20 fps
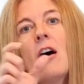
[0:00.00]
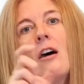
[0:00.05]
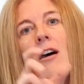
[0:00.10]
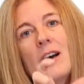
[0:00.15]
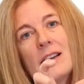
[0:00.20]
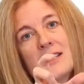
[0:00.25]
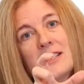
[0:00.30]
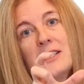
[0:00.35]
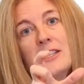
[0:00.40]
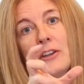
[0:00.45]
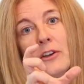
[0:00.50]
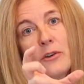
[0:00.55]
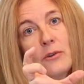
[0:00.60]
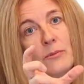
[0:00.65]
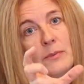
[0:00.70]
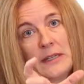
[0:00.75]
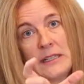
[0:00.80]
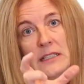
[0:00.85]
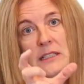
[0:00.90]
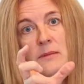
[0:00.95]
Osteo
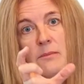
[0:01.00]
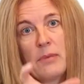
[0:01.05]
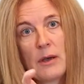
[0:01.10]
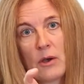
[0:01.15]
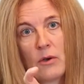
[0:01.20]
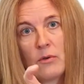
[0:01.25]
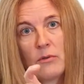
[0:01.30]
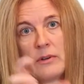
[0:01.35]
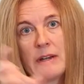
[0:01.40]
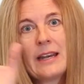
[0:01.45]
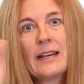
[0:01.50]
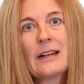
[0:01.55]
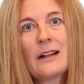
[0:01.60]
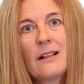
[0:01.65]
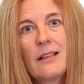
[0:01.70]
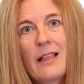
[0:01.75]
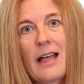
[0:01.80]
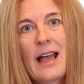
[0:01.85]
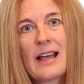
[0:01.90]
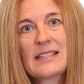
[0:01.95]
means bone and
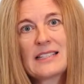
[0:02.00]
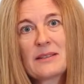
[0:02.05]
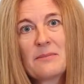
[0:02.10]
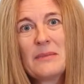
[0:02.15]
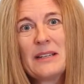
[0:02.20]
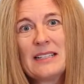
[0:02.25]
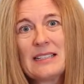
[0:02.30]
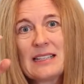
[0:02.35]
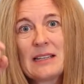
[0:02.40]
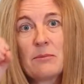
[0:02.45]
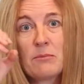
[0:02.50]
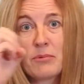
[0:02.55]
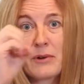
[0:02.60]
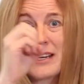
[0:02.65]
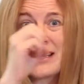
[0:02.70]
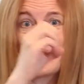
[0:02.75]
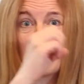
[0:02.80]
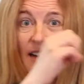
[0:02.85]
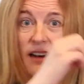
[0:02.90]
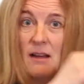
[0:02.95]
clast means it
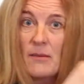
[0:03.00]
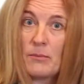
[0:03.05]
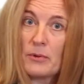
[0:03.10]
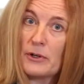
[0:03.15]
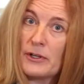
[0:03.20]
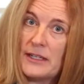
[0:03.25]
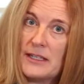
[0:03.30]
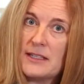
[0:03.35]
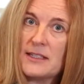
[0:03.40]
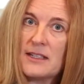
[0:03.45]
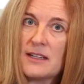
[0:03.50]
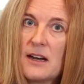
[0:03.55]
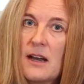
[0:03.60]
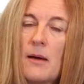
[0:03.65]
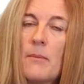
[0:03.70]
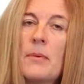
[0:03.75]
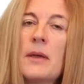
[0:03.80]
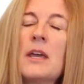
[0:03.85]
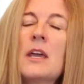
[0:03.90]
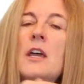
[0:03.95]
breaks it up or eats it
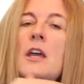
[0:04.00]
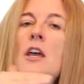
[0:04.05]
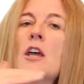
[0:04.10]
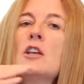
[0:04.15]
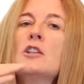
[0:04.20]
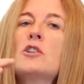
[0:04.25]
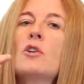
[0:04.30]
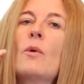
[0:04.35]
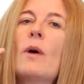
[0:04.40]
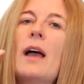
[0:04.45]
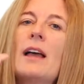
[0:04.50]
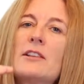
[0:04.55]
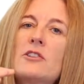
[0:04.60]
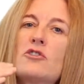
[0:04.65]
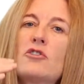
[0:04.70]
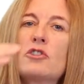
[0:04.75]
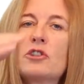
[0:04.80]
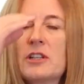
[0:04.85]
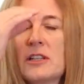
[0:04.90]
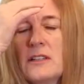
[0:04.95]
up. So
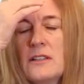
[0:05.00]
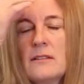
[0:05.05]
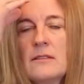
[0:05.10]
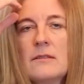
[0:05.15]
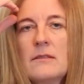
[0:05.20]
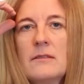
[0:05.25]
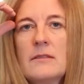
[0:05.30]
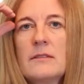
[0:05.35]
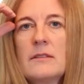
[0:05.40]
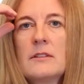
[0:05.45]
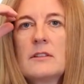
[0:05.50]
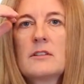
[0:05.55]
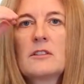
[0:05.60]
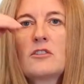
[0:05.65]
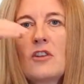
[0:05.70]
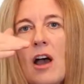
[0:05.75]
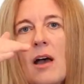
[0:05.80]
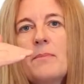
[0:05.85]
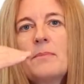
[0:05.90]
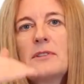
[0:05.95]
estrogen
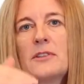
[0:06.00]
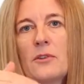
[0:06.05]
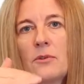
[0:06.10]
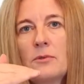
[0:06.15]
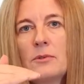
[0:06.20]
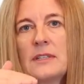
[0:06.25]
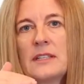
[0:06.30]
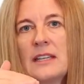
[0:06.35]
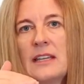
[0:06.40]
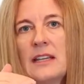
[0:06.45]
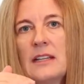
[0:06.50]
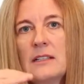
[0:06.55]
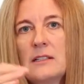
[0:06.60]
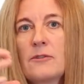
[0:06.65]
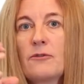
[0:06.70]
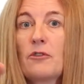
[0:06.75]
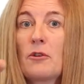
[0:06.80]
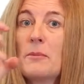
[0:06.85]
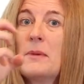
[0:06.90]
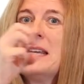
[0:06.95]
stops those
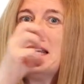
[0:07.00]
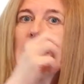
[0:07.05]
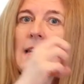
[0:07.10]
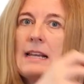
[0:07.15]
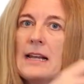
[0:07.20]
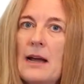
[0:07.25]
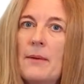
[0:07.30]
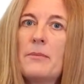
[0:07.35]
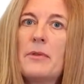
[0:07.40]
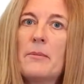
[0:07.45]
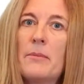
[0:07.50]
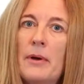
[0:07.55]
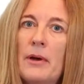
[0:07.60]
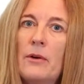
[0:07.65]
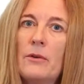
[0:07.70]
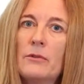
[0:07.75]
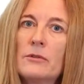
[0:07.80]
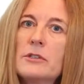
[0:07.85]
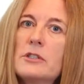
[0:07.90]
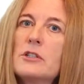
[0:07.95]
things from eating up the
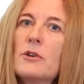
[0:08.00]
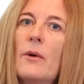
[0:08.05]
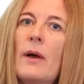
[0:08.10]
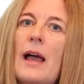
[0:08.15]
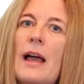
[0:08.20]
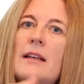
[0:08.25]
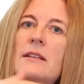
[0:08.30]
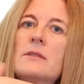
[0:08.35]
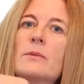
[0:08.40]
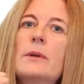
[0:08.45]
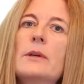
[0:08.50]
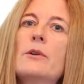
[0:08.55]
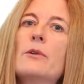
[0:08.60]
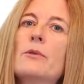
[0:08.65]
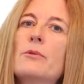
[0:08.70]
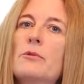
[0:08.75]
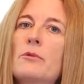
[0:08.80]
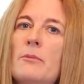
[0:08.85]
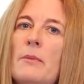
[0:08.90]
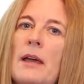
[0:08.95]
bone. So as we go
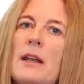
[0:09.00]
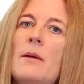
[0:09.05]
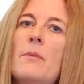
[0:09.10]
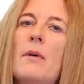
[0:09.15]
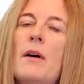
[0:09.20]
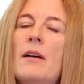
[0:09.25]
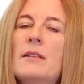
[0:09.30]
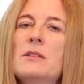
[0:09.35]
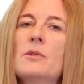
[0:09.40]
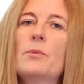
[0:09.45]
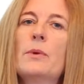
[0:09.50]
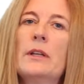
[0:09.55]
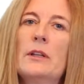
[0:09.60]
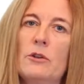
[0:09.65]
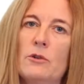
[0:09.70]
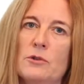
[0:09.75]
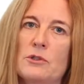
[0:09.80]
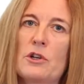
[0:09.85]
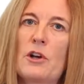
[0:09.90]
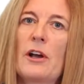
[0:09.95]
through menopause and we
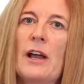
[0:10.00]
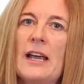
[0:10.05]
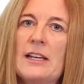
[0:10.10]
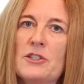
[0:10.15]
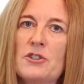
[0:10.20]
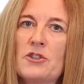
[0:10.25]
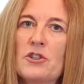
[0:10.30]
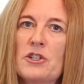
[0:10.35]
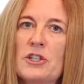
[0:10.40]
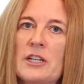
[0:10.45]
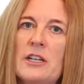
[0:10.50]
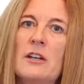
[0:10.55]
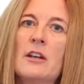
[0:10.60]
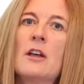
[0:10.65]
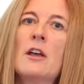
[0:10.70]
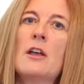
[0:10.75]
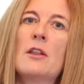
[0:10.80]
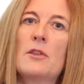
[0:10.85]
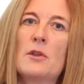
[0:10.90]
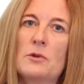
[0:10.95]
lose our
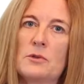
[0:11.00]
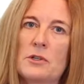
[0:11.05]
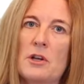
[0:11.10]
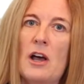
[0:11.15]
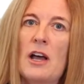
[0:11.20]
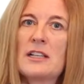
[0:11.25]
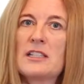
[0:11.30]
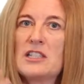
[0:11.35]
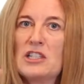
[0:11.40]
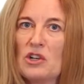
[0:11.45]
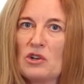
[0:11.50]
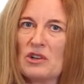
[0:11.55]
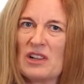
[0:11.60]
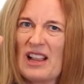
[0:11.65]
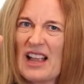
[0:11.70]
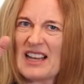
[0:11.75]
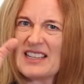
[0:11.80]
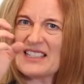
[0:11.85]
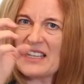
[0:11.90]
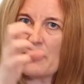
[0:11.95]
estrogen, those
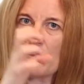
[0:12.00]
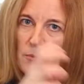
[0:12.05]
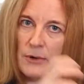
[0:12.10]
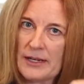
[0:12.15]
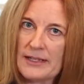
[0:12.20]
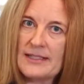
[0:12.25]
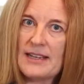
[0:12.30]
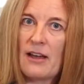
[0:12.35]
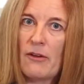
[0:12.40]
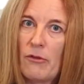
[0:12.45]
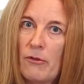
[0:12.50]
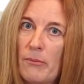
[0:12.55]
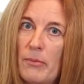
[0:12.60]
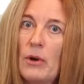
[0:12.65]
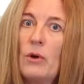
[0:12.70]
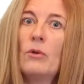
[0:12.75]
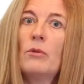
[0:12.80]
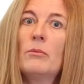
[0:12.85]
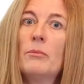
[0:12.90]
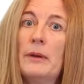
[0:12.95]
osteoclasts that break down the
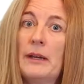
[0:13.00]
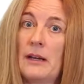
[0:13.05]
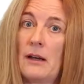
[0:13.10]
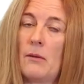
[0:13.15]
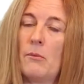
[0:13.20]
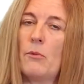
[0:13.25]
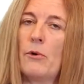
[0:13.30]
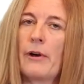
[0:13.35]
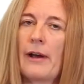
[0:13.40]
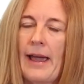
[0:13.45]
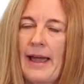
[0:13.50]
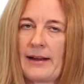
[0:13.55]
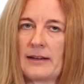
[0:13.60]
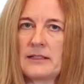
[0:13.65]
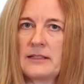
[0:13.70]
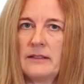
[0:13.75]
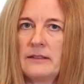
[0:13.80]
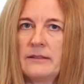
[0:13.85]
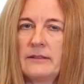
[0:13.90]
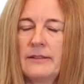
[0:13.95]
bone become more
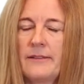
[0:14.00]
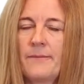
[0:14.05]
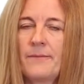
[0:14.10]
active.